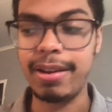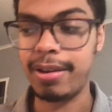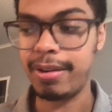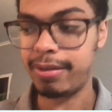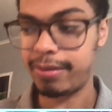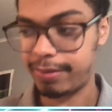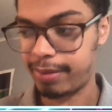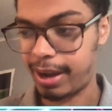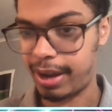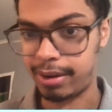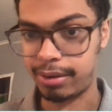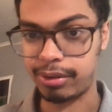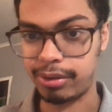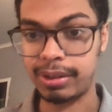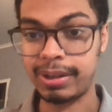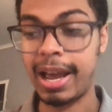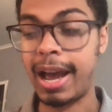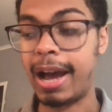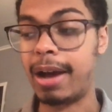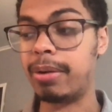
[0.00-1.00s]
finals.
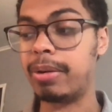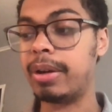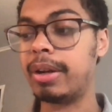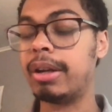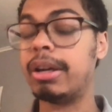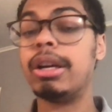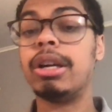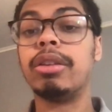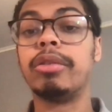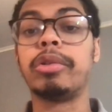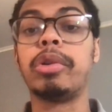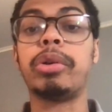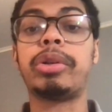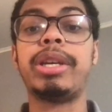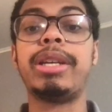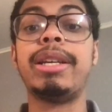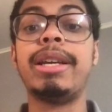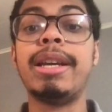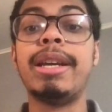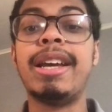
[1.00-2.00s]
Now,
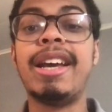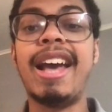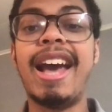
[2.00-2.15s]
looking